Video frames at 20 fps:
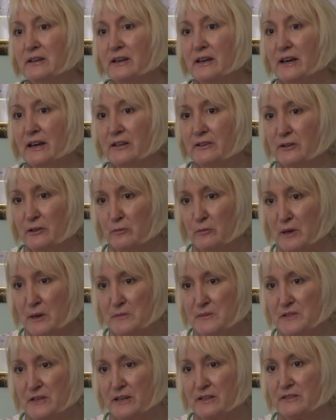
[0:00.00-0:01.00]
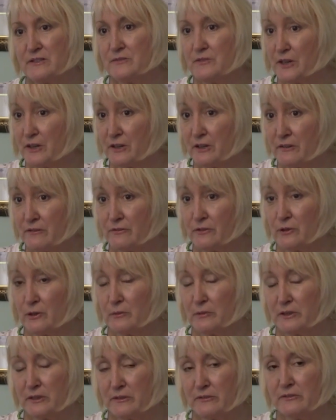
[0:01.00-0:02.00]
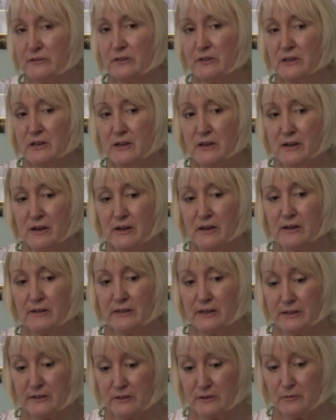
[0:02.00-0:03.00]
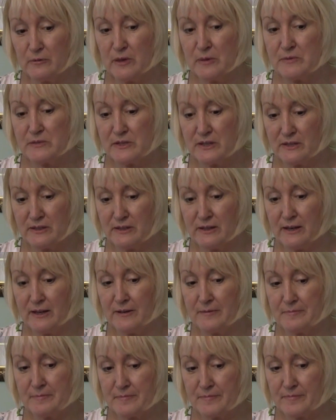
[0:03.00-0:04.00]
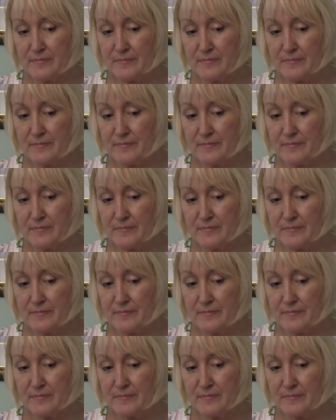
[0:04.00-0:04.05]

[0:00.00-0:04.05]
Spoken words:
and her website is very informative. I like her website a lot.